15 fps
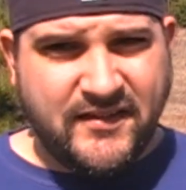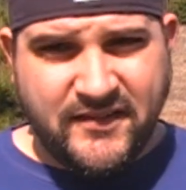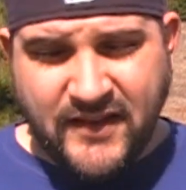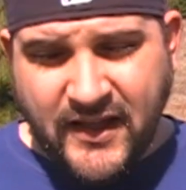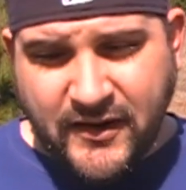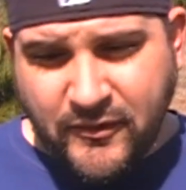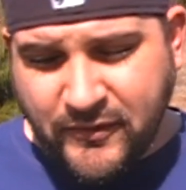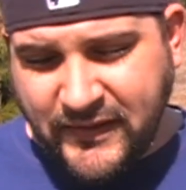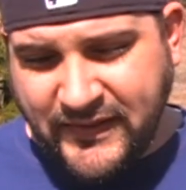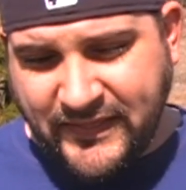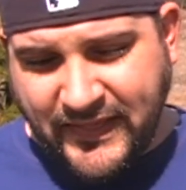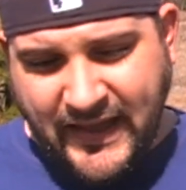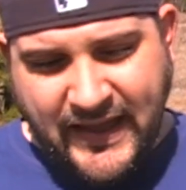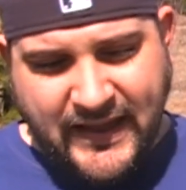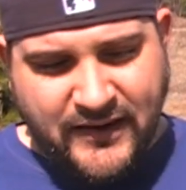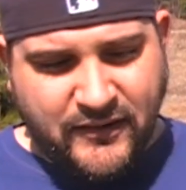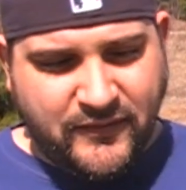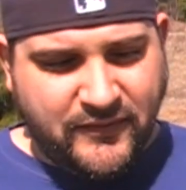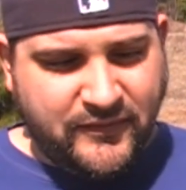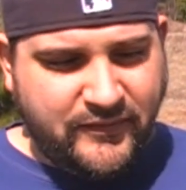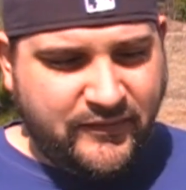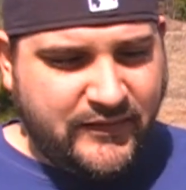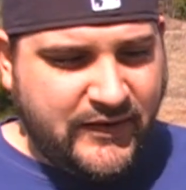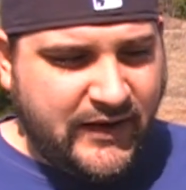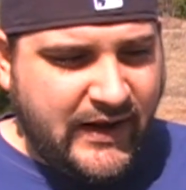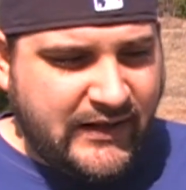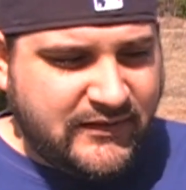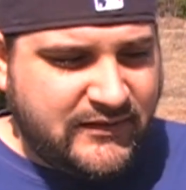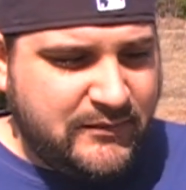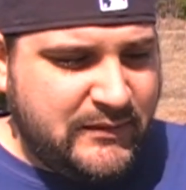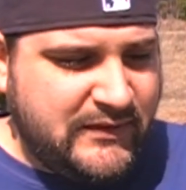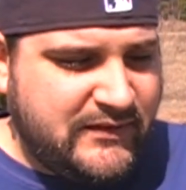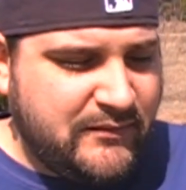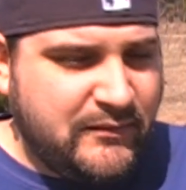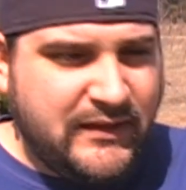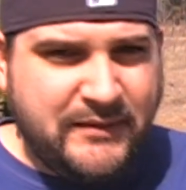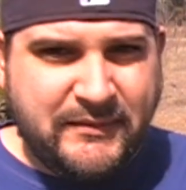Not only that, there has to be some